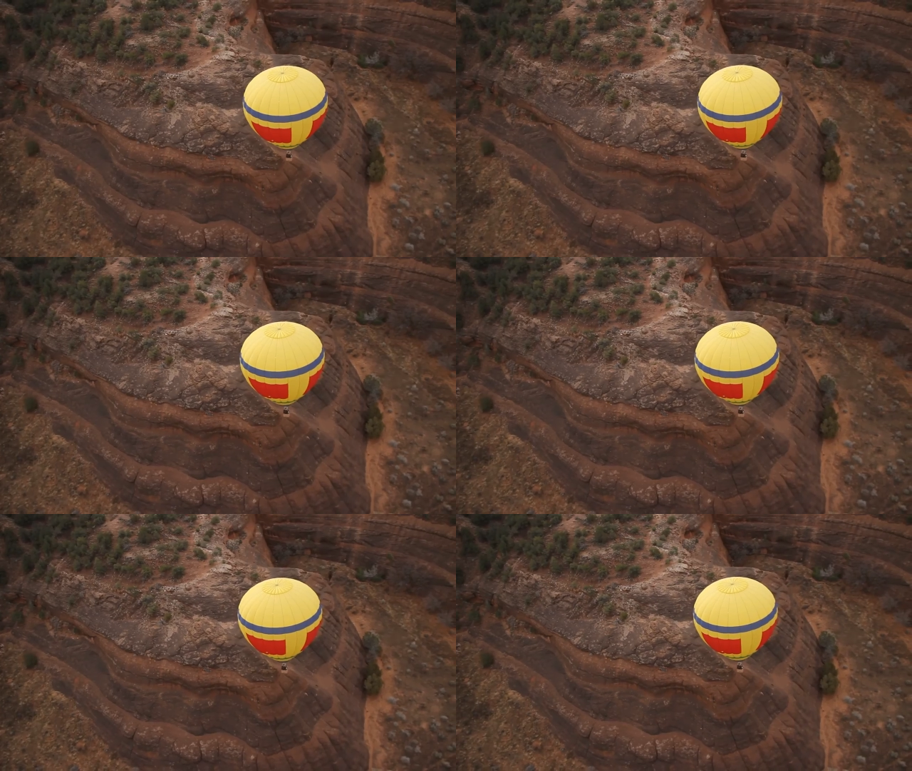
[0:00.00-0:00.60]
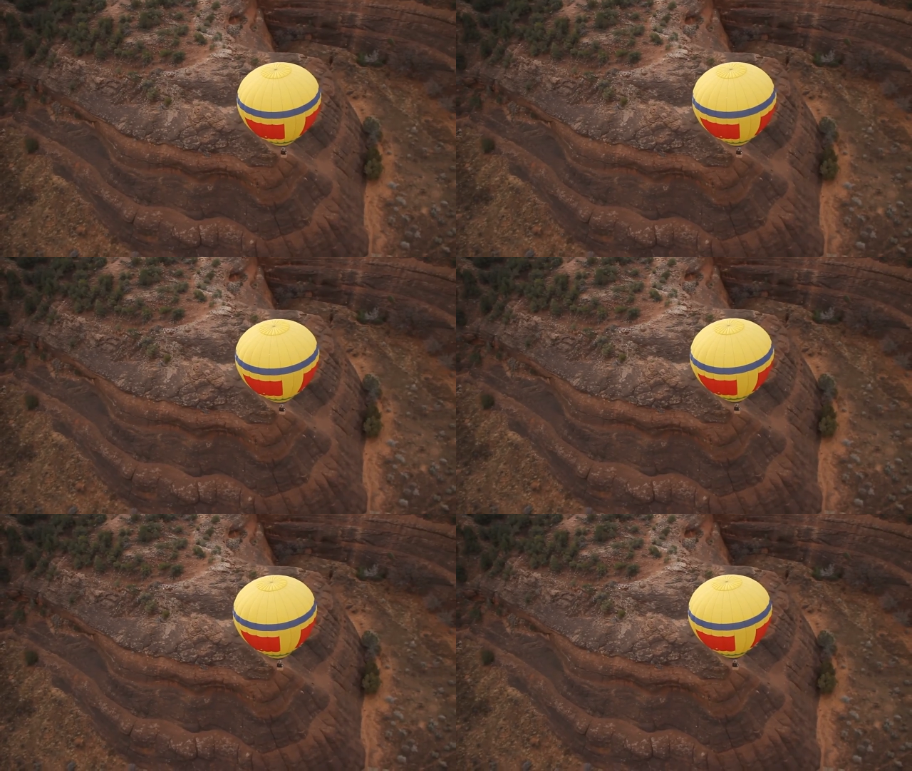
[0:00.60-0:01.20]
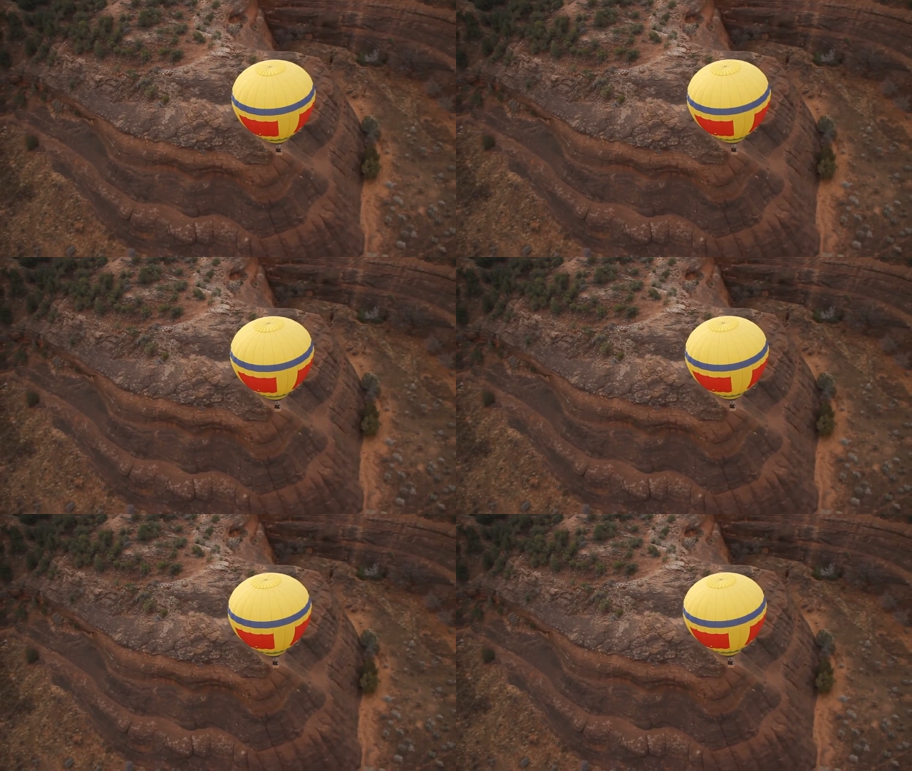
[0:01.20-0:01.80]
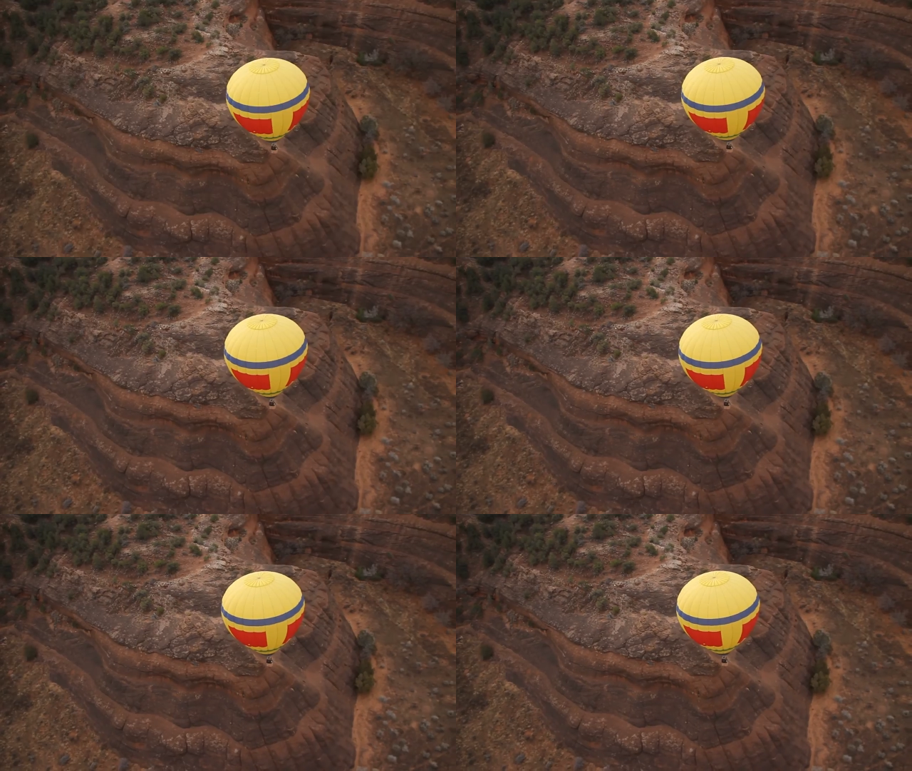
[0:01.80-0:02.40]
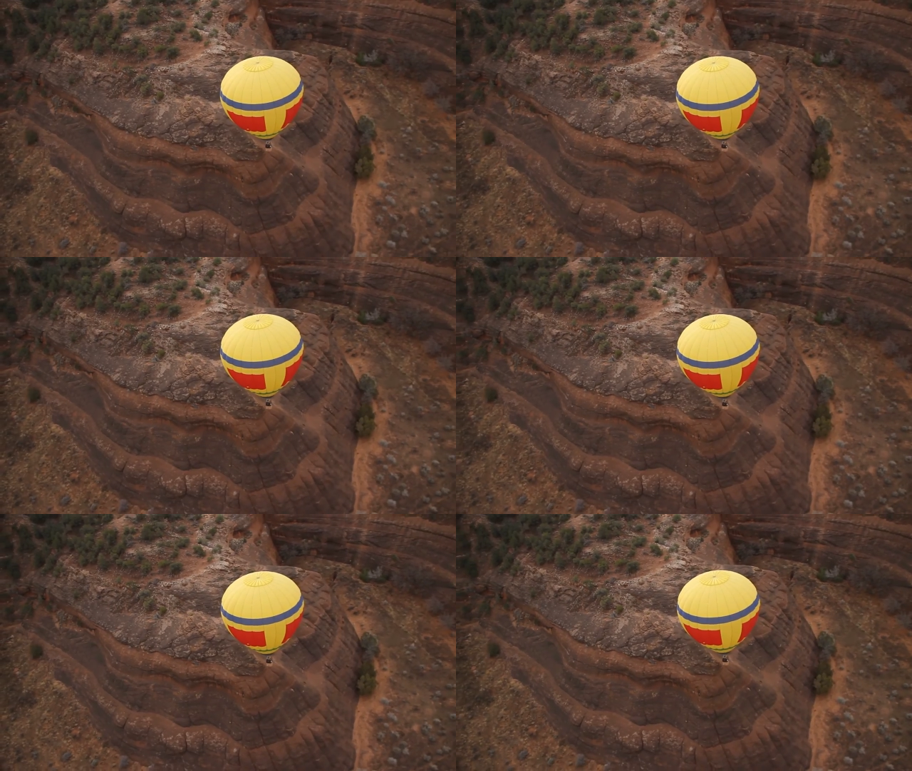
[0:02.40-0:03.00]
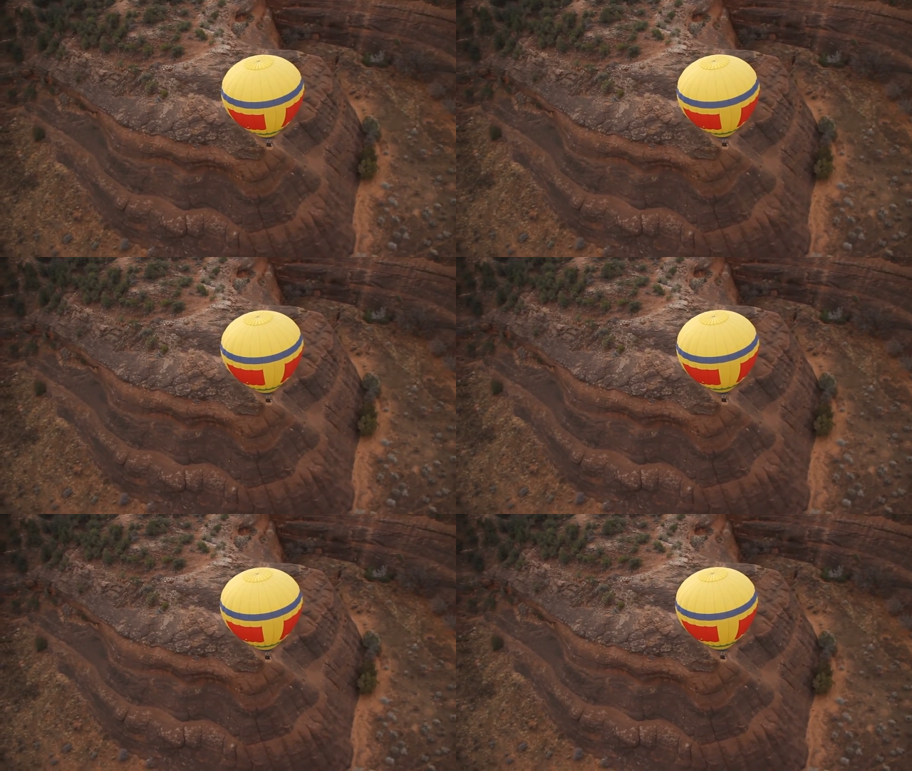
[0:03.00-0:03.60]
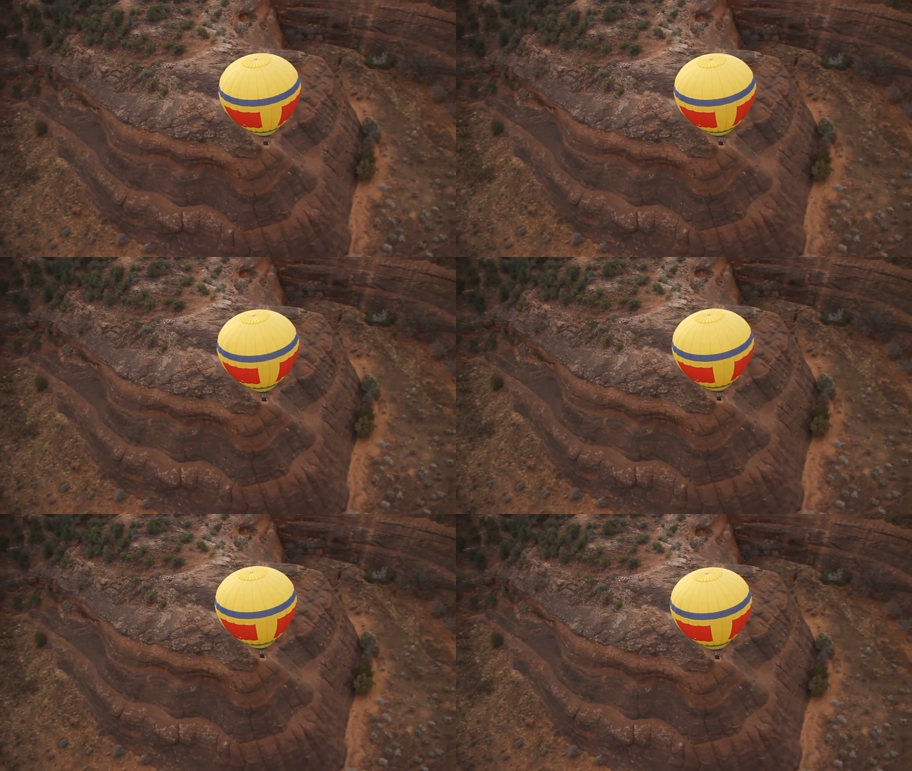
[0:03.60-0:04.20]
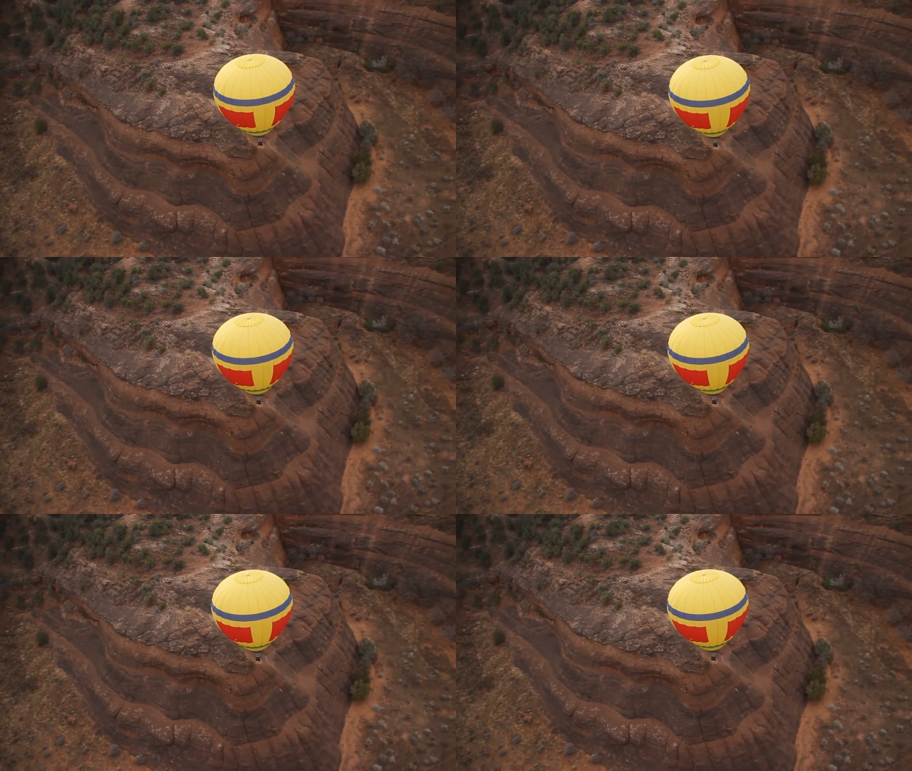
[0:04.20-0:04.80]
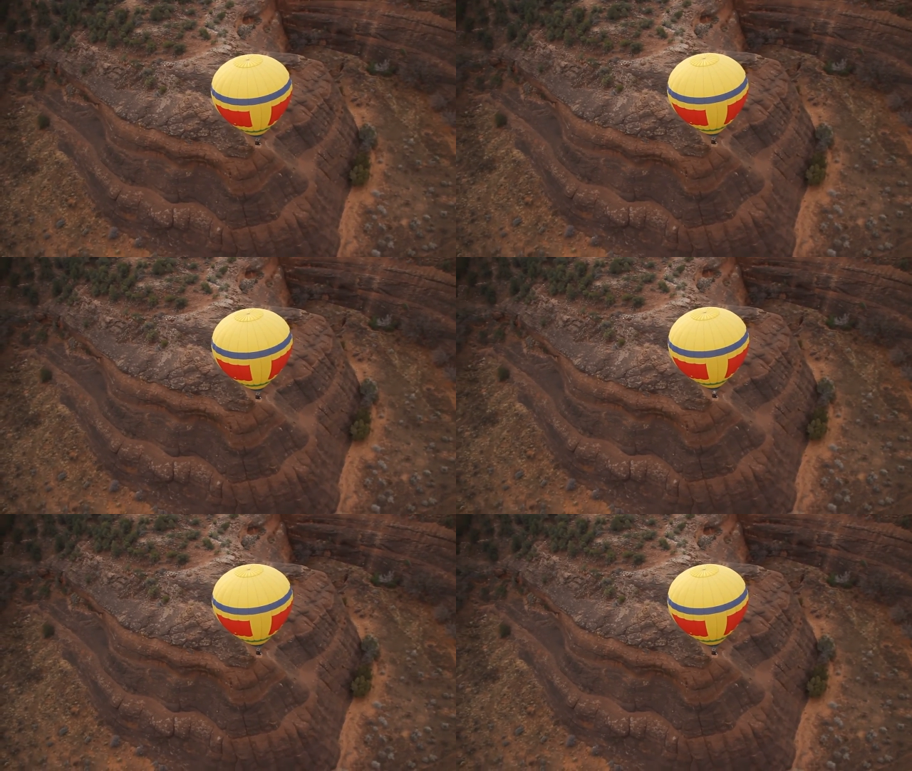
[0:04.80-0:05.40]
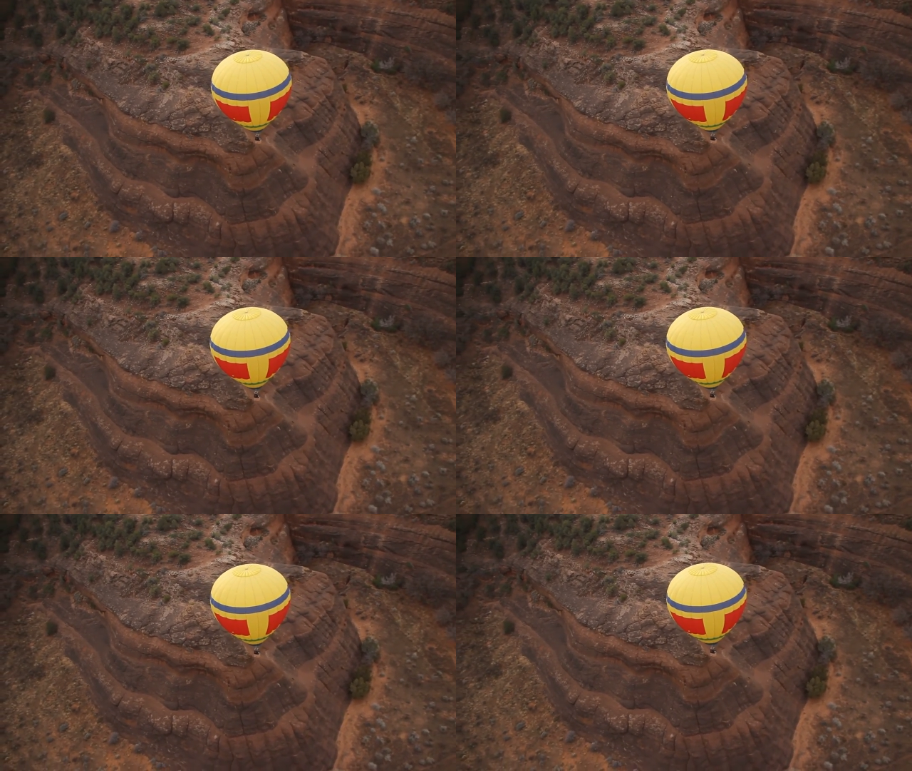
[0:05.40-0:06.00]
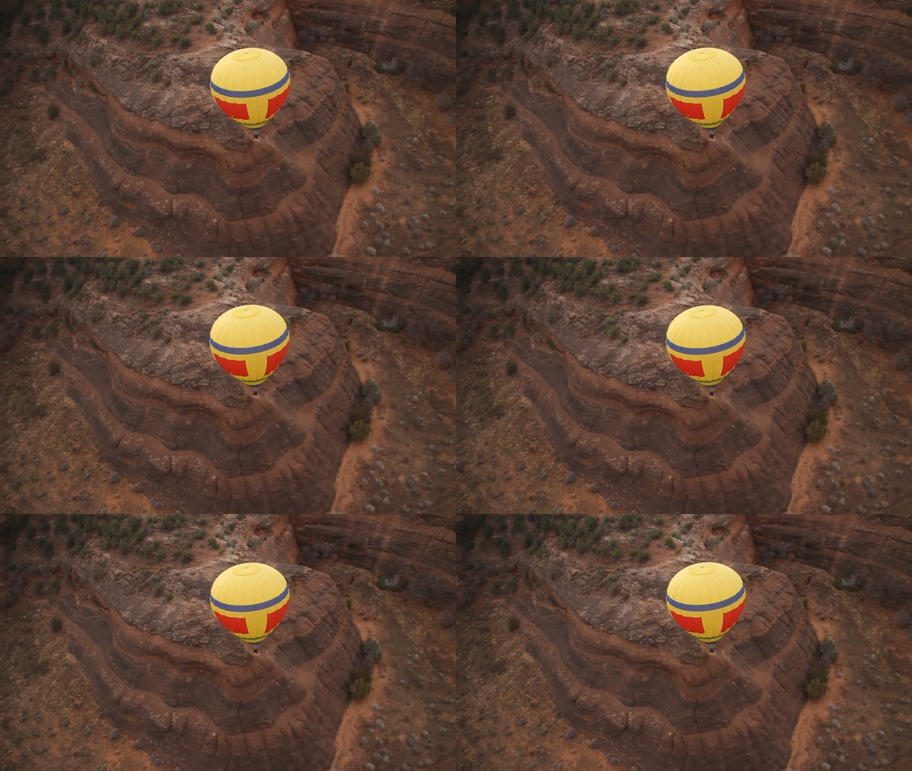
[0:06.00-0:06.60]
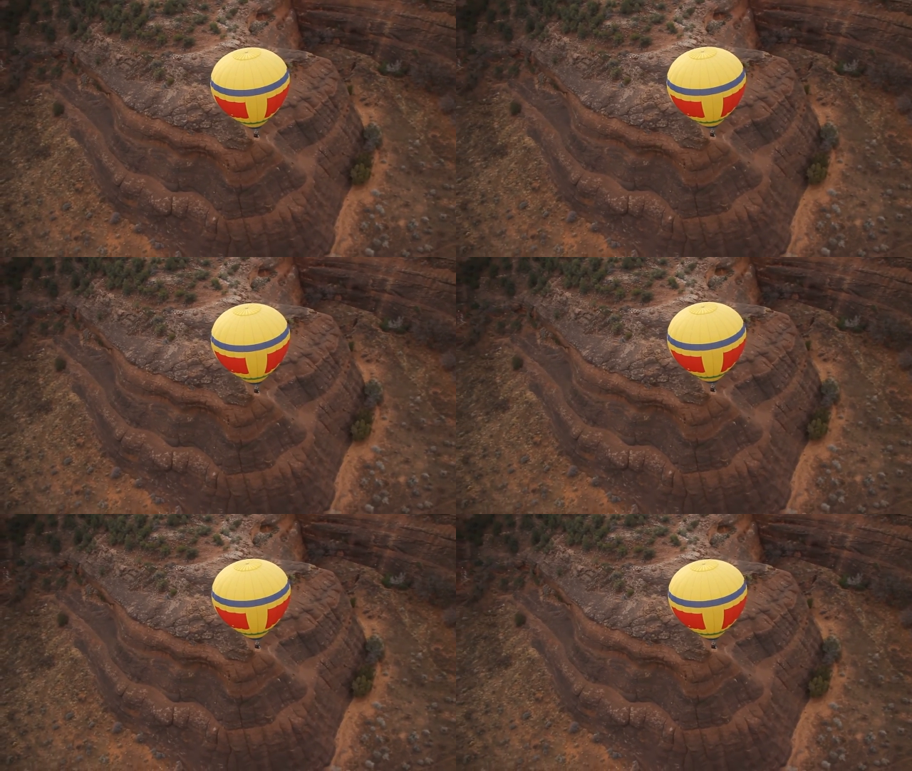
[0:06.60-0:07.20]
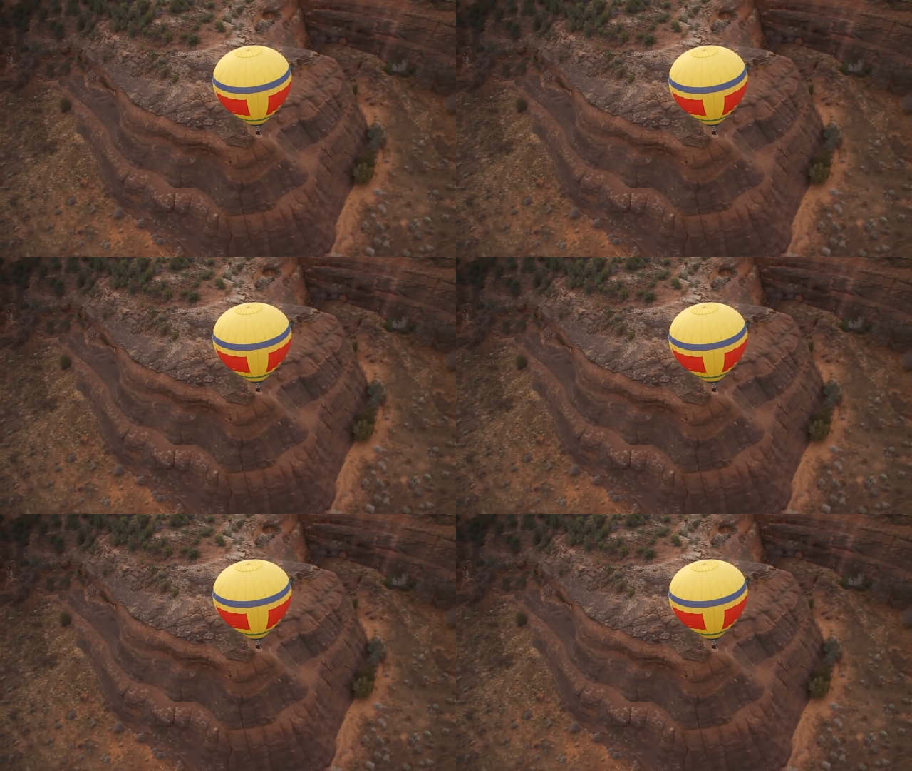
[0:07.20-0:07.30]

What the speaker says: (no speaker visible)